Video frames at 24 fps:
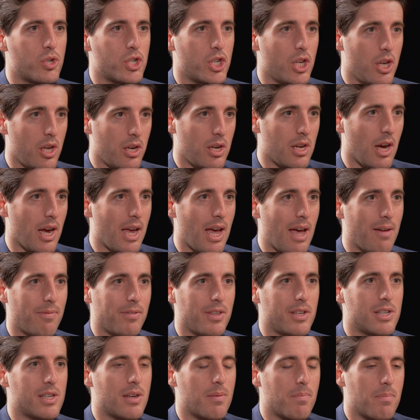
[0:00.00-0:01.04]
certainly I
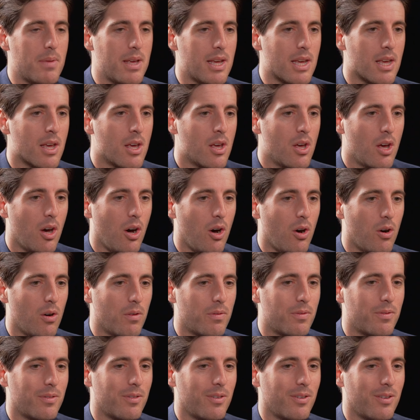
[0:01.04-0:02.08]
have this in me,
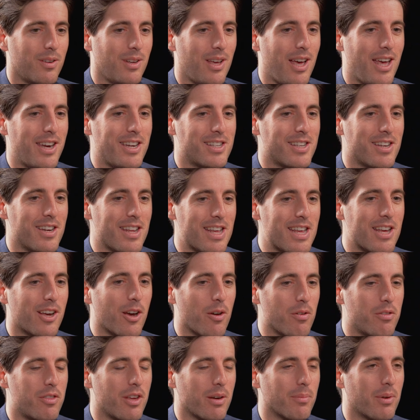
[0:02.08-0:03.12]
of and it's an
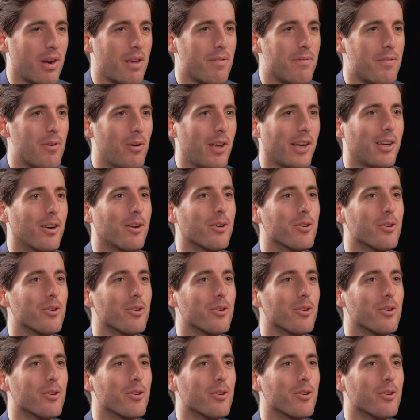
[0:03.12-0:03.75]
ego thing, but I feel like a